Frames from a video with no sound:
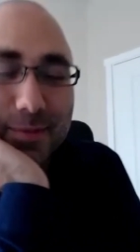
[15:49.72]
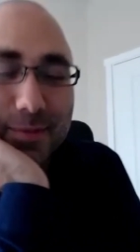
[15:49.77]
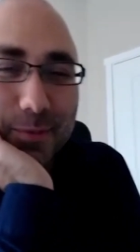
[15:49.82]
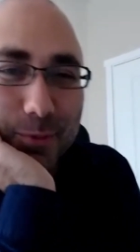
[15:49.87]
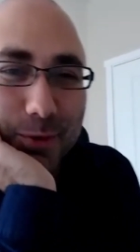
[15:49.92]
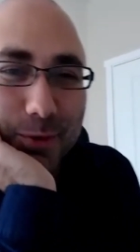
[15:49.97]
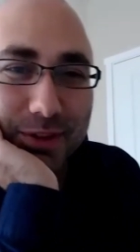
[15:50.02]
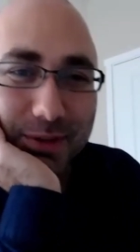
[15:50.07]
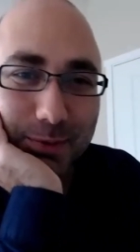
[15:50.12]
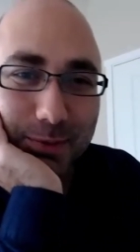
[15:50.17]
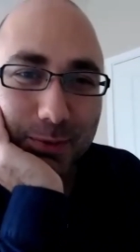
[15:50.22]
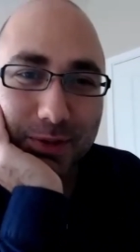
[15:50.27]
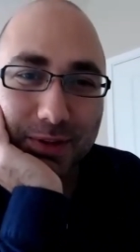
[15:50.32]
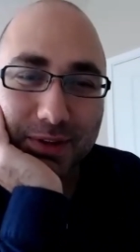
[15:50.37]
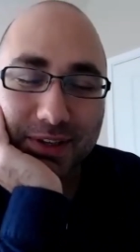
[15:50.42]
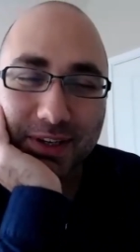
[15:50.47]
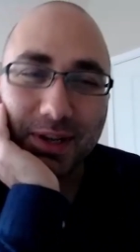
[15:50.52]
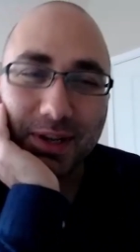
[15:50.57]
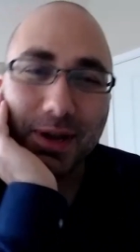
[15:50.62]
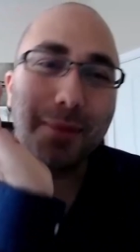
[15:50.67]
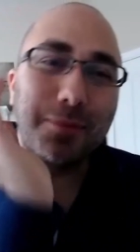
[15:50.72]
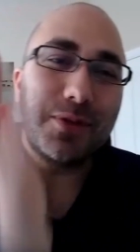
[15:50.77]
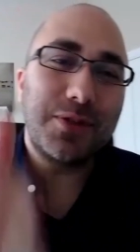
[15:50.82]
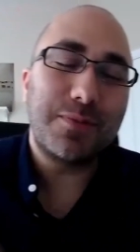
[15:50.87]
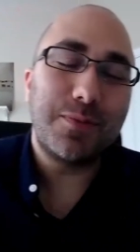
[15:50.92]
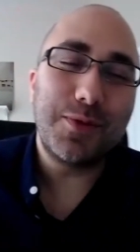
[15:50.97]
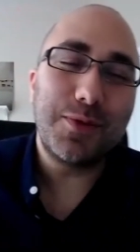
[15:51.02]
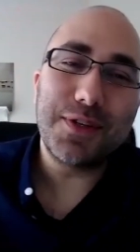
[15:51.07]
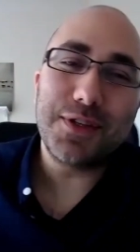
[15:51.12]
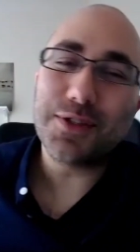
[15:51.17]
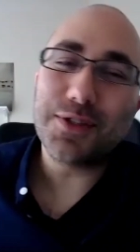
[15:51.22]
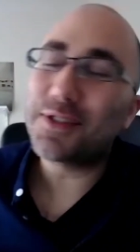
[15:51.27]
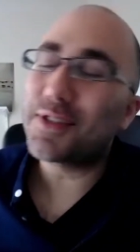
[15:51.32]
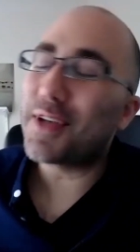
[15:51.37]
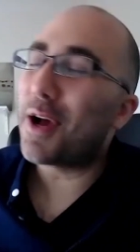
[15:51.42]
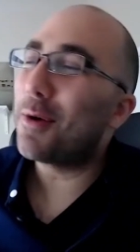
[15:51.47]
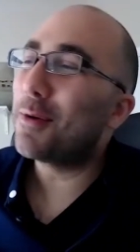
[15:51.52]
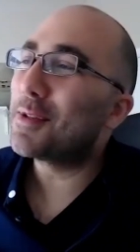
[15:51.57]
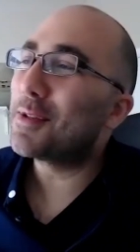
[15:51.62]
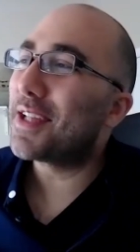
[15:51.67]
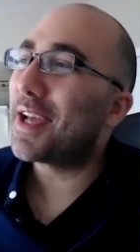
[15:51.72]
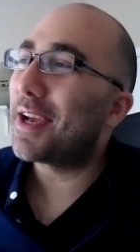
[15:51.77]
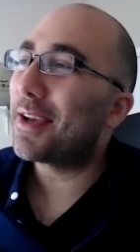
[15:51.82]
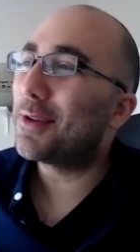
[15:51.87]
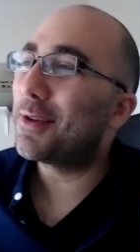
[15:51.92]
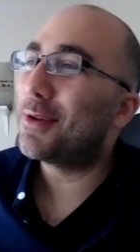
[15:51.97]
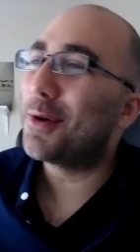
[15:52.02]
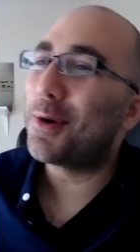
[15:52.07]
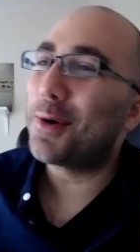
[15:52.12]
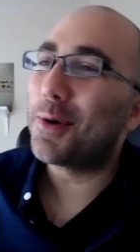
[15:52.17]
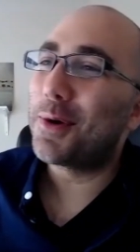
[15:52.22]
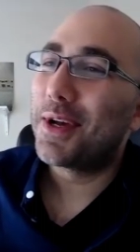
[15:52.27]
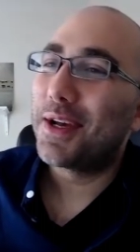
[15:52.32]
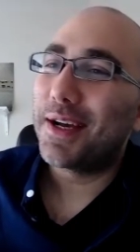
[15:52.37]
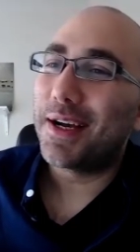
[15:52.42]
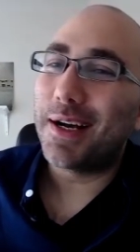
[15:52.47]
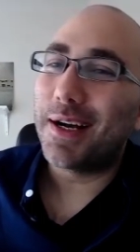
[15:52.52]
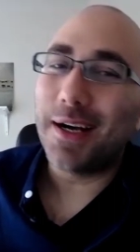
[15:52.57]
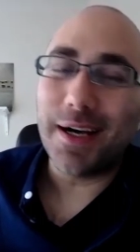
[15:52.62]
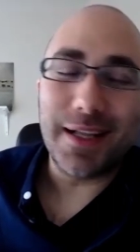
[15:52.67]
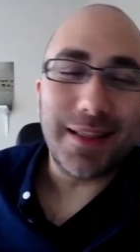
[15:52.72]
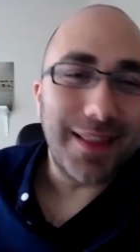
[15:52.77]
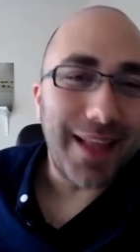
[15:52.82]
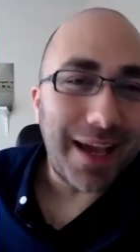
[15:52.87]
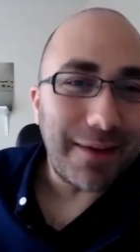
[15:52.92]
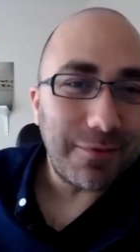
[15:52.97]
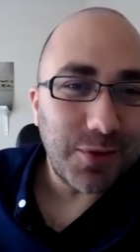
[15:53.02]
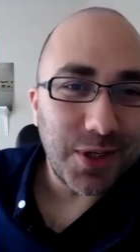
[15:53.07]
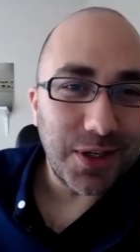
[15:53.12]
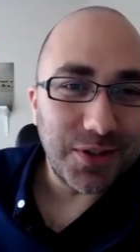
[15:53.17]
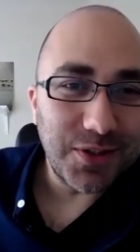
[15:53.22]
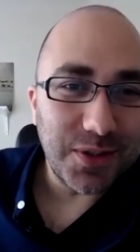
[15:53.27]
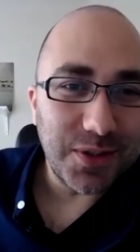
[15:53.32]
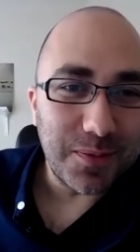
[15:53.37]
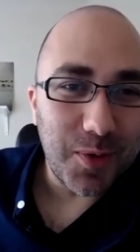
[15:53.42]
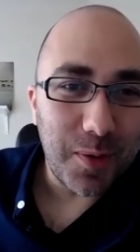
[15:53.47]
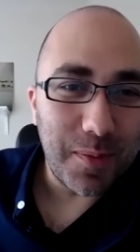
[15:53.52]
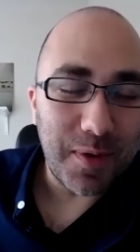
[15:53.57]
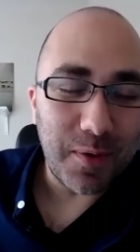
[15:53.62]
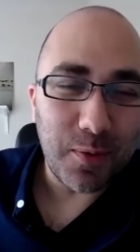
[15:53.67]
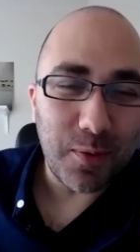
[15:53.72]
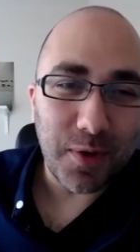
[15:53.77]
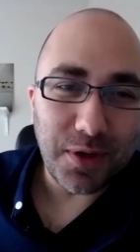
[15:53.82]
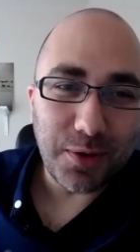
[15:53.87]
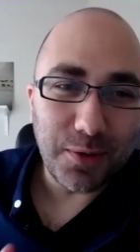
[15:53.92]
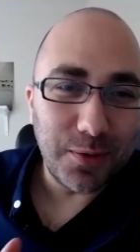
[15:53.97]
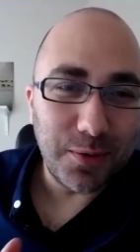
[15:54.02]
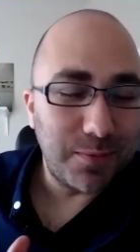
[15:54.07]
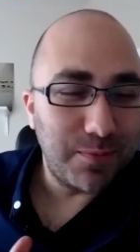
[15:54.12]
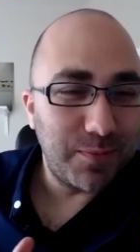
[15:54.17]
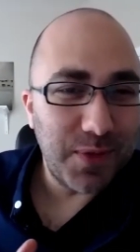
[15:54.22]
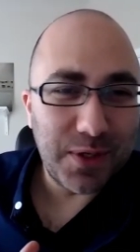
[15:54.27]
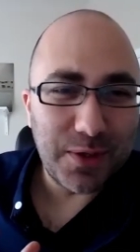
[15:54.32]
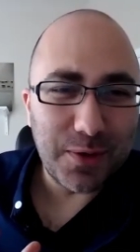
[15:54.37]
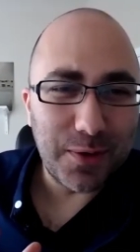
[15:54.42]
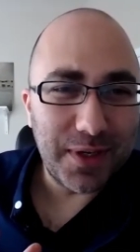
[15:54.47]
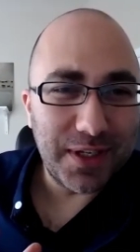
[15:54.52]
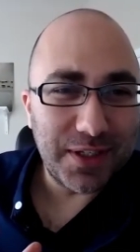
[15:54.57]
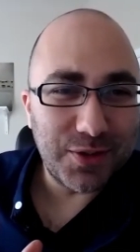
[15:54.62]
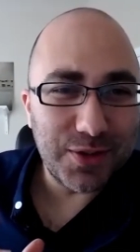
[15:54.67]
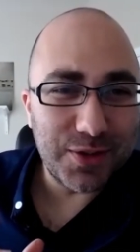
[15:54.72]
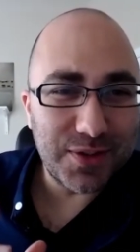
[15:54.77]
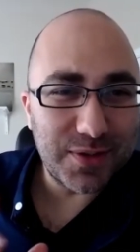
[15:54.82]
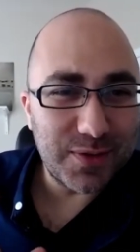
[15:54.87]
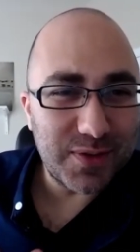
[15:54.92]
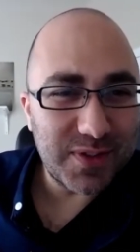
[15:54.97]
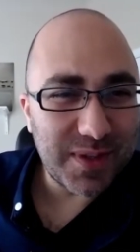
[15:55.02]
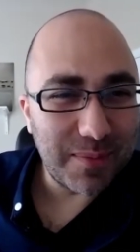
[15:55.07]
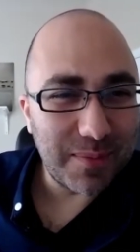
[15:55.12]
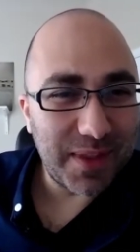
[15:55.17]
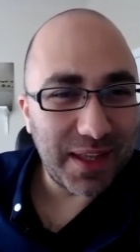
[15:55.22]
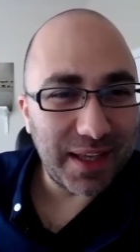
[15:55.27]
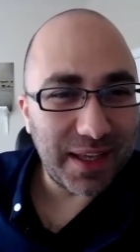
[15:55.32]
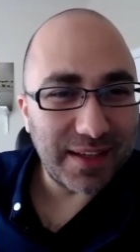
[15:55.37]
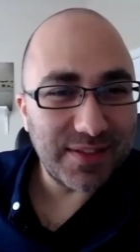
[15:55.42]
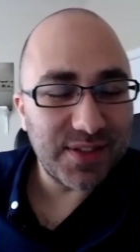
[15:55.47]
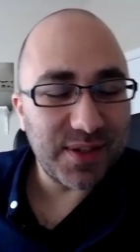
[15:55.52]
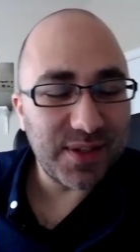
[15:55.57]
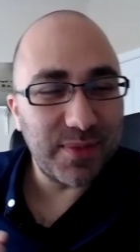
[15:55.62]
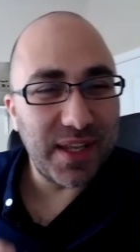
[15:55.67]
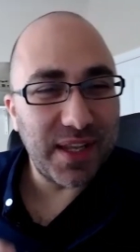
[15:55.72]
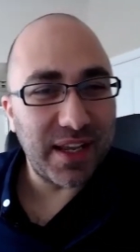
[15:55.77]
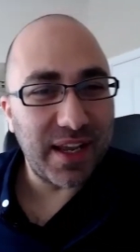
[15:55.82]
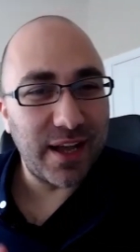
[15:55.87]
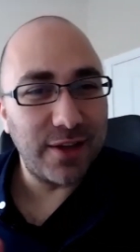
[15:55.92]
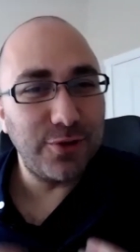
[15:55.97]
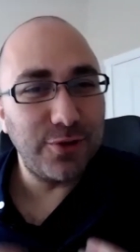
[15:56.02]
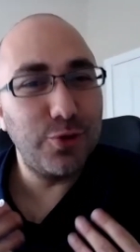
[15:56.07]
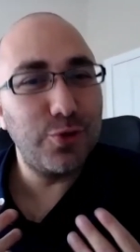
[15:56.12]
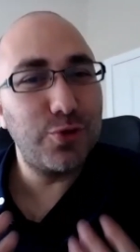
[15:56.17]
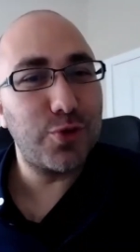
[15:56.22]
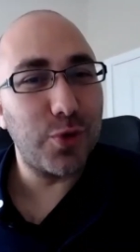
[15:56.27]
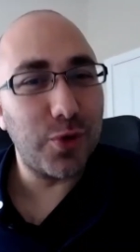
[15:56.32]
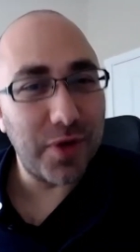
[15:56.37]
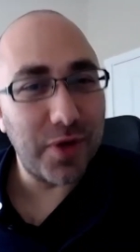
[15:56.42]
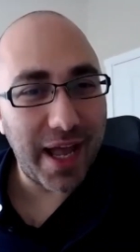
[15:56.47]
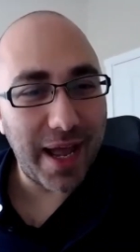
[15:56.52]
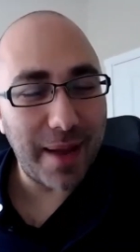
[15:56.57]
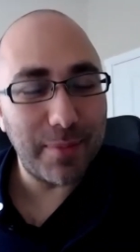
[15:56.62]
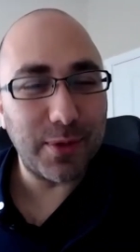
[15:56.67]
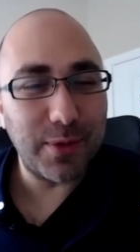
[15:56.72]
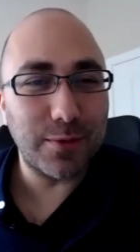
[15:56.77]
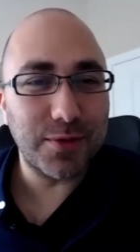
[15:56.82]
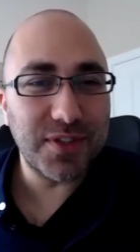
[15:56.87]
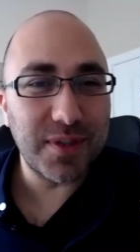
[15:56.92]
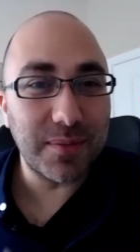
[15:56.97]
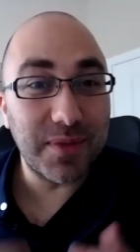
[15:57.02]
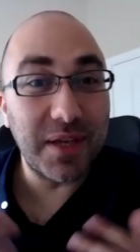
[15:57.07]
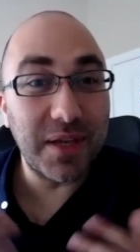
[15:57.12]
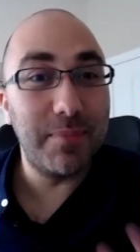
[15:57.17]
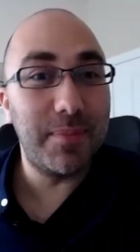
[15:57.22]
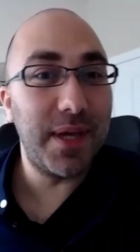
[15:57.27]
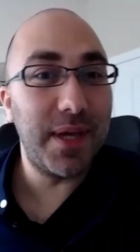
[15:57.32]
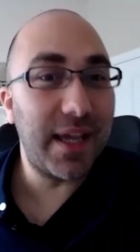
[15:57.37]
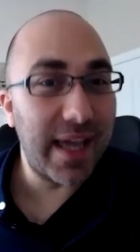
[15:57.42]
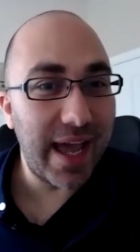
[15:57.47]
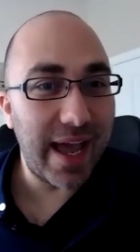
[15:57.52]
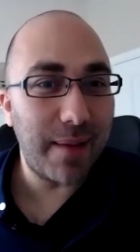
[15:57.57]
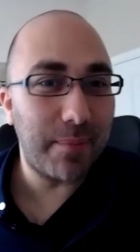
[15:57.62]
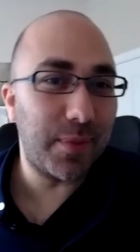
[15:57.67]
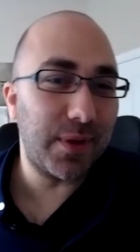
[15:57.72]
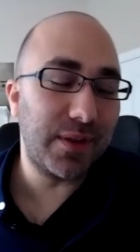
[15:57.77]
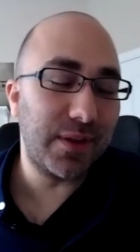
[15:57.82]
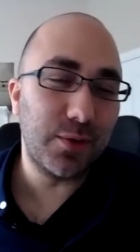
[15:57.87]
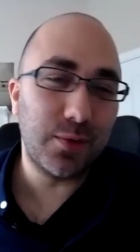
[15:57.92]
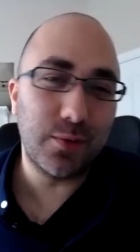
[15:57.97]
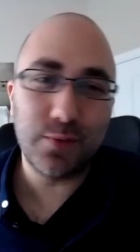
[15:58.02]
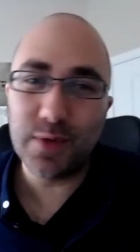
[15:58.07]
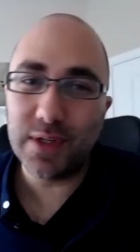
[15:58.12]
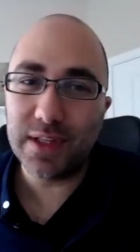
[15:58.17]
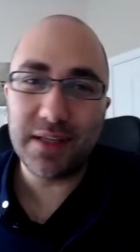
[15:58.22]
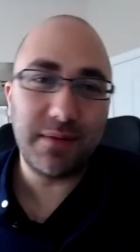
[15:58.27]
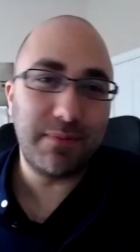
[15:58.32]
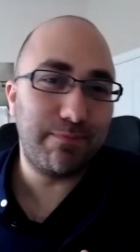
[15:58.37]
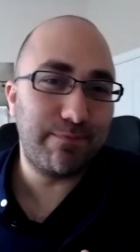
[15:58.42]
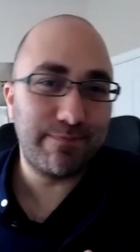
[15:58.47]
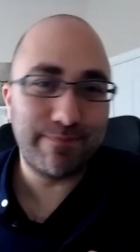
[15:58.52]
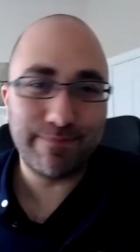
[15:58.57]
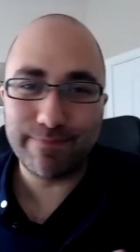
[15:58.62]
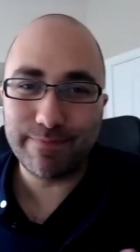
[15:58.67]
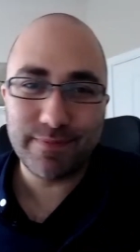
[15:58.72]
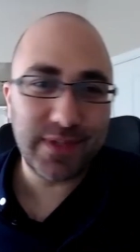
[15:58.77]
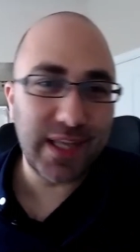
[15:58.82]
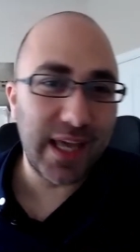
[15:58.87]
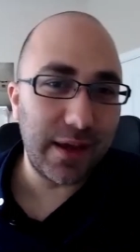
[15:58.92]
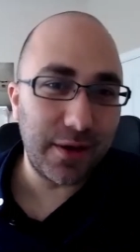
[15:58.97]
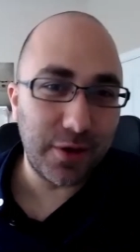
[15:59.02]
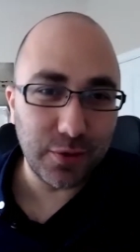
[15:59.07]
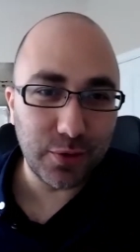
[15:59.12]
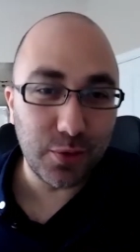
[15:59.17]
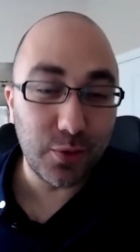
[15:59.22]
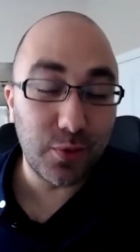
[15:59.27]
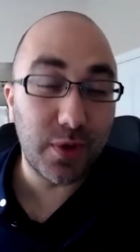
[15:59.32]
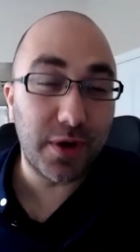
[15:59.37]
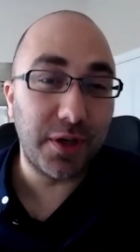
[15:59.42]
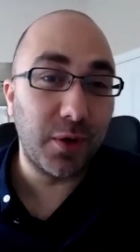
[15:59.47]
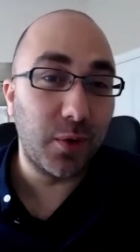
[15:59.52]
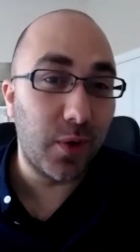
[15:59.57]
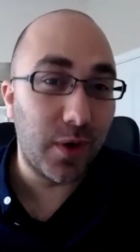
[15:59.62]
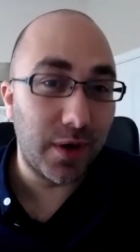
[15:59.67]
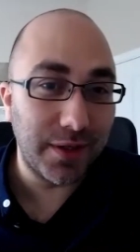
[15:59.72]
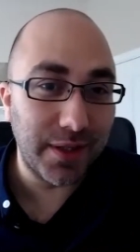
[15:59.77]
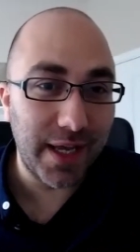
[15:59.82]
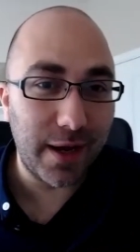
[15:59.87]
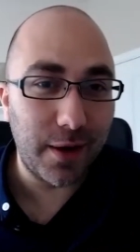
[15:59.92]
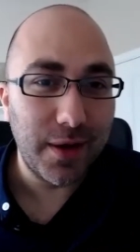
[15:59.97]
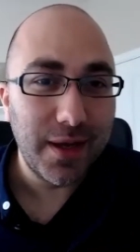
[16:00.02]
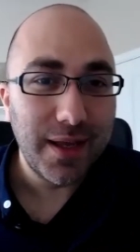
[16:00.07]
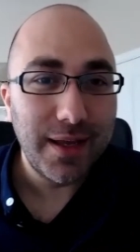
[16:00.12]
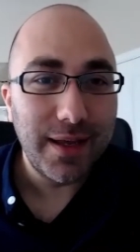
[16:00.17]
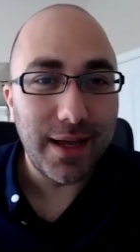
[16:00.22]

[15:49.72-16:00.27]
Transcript: With accomplished musicians, I always like to know a life-changing moment where you know, it just something unusual happened or something big happened to really take you to where you are now.